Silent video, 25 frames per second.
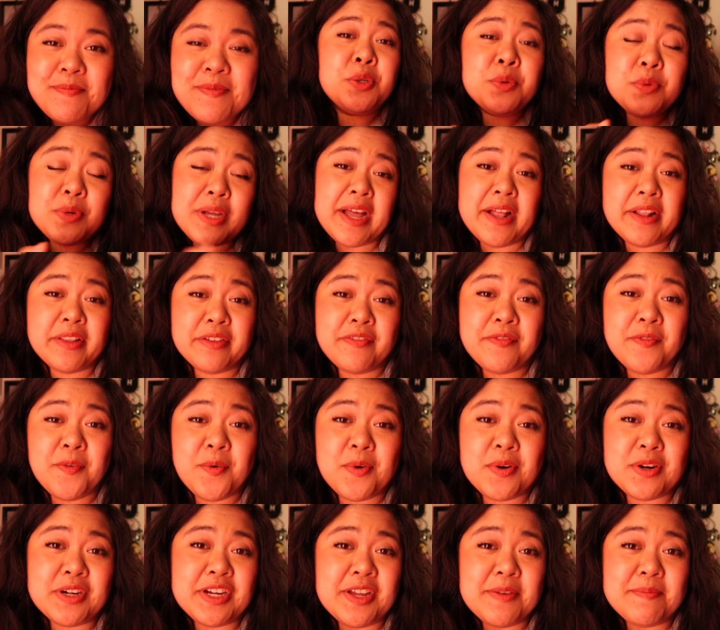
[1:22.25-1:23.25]
to
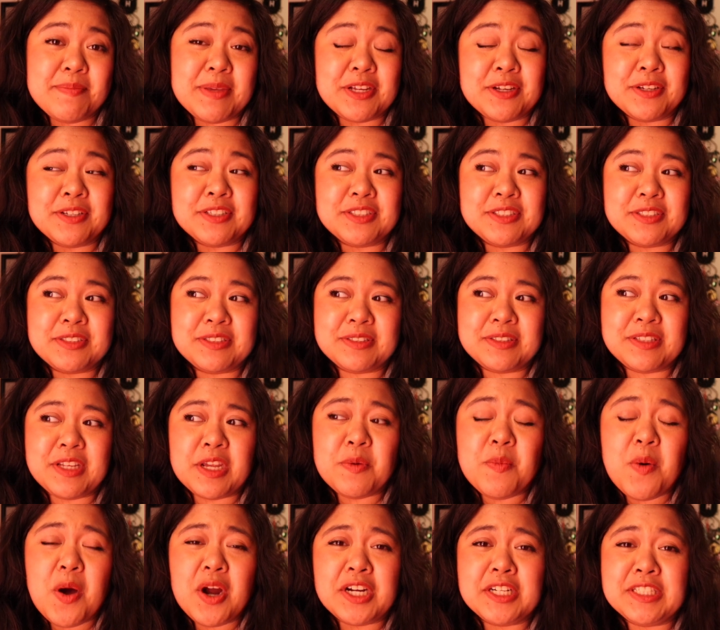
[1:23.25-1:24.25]
California because
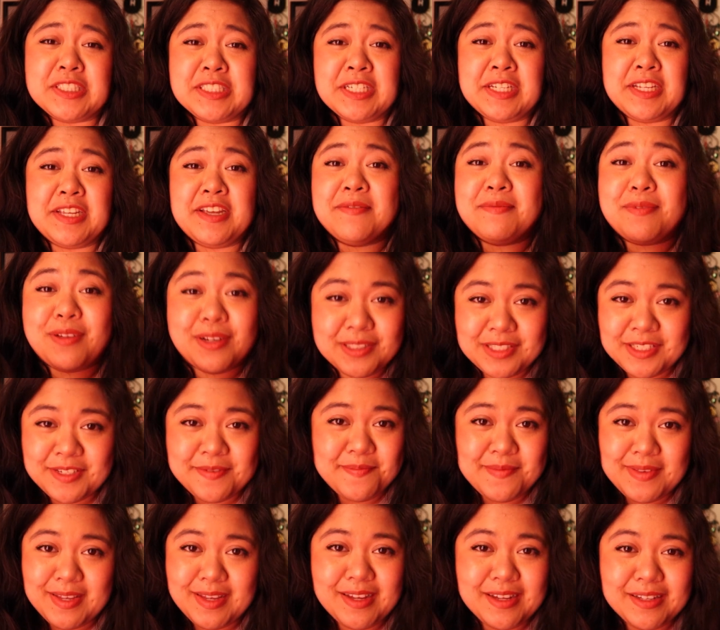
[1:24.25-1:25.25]
he wanted to give it to
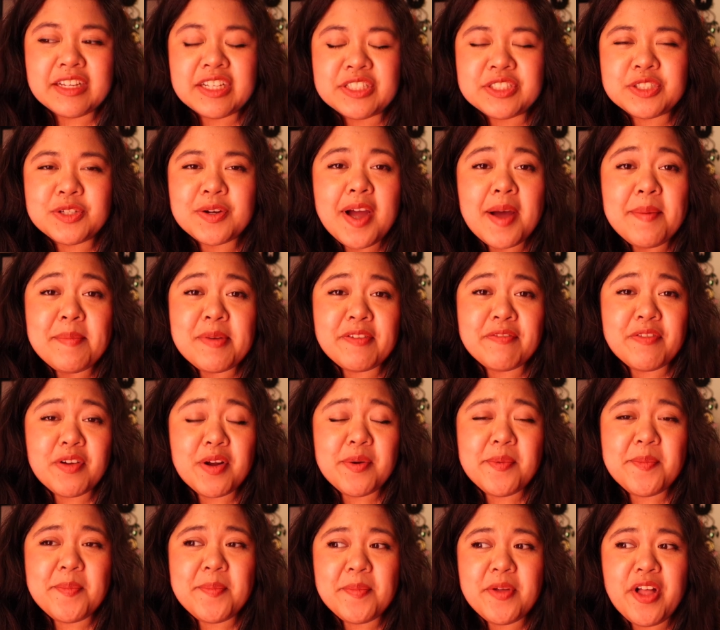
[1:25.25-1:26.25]
me. So coming
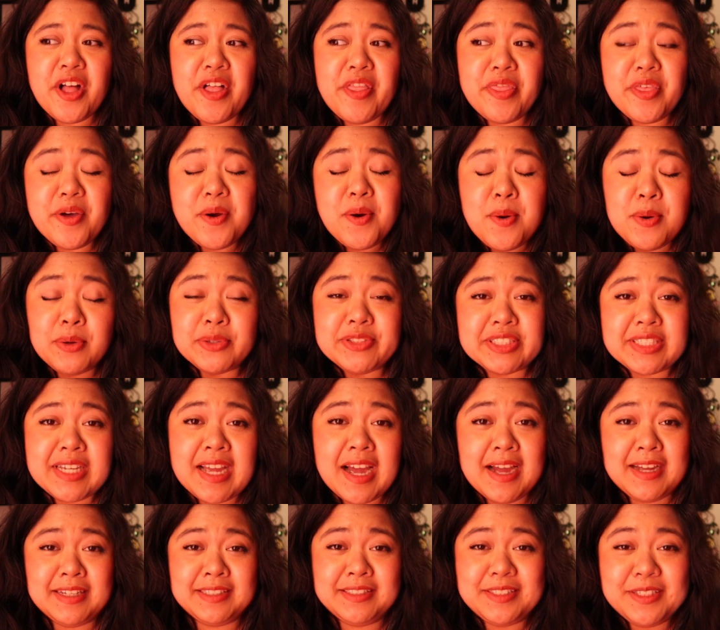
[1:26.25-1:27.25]
from those
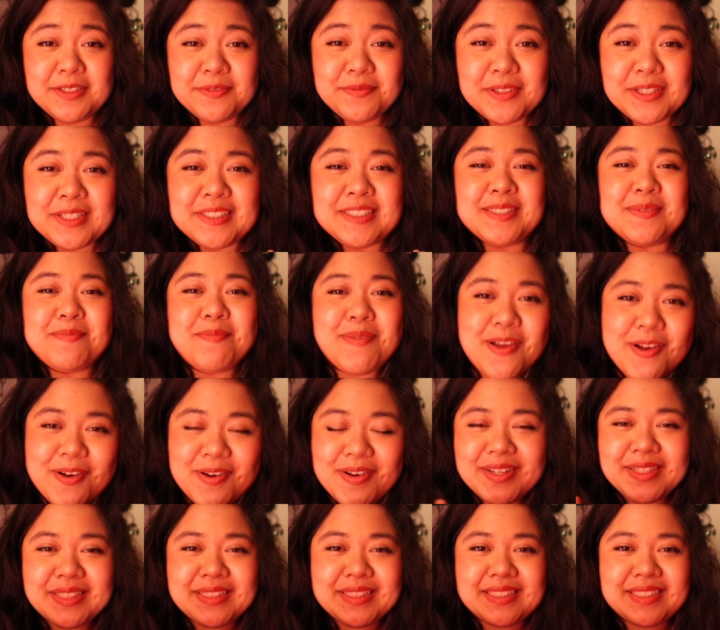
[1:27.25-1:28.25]
kinds of
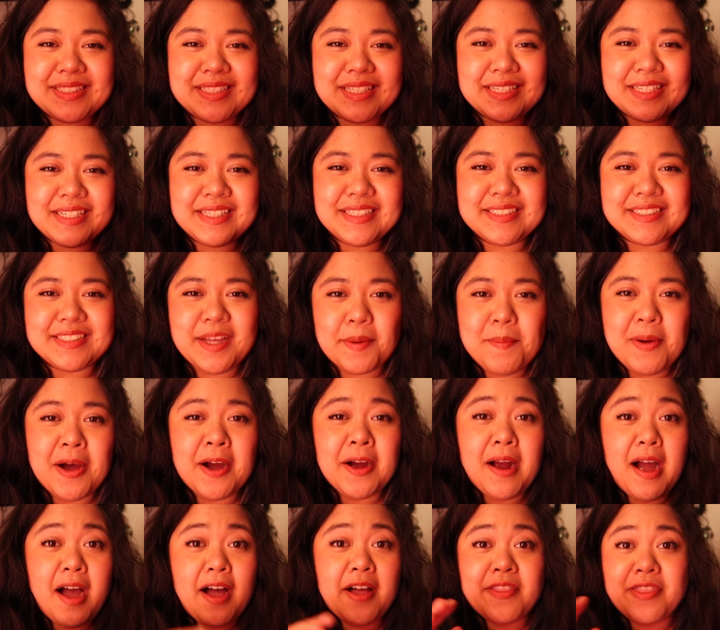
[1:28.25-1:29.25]
experiences,
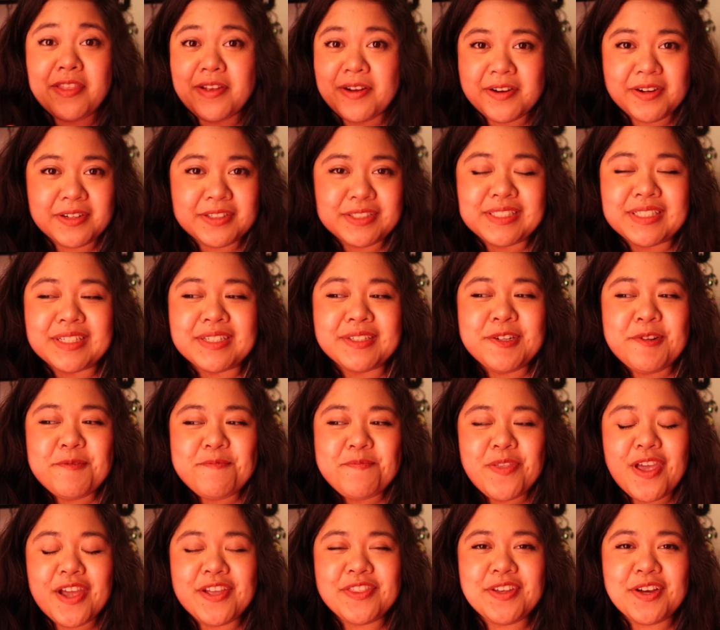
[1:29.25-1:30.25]
among others,
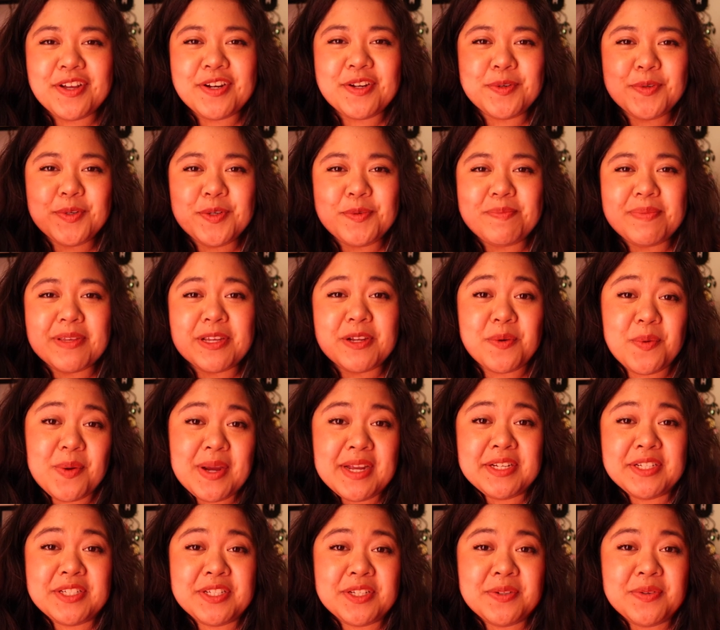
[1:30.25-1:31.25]
I thought it would be
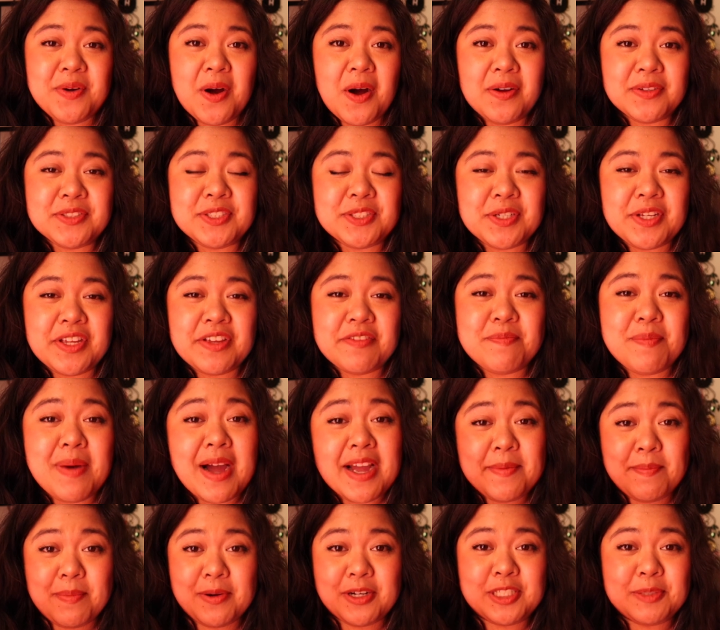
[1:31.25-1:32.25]
great to also give
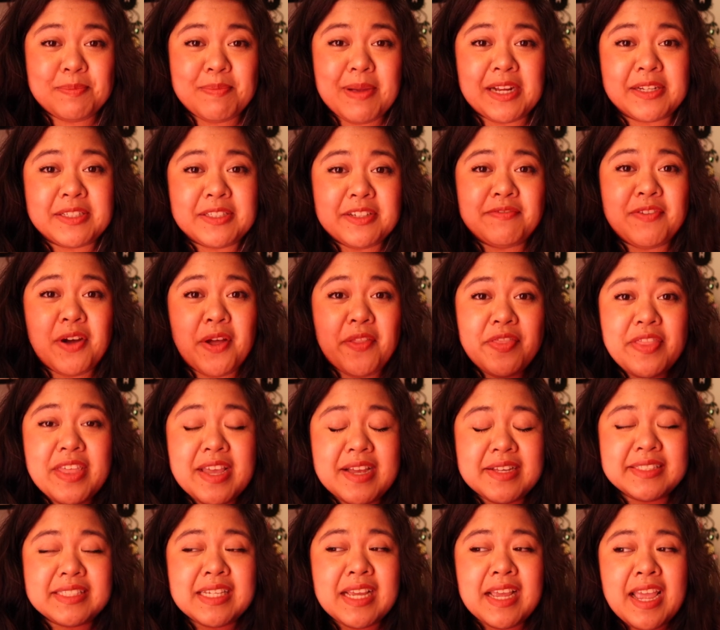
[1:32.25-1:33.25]
my perspective on
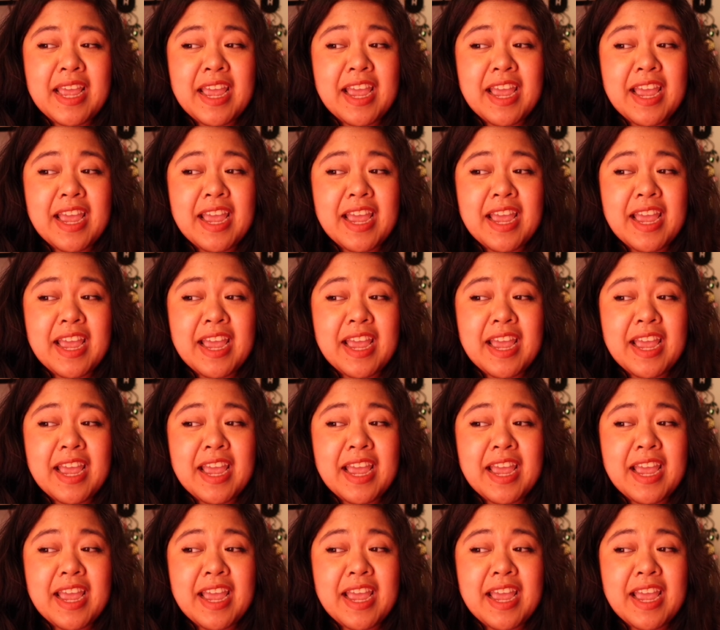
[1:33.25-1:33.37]
this.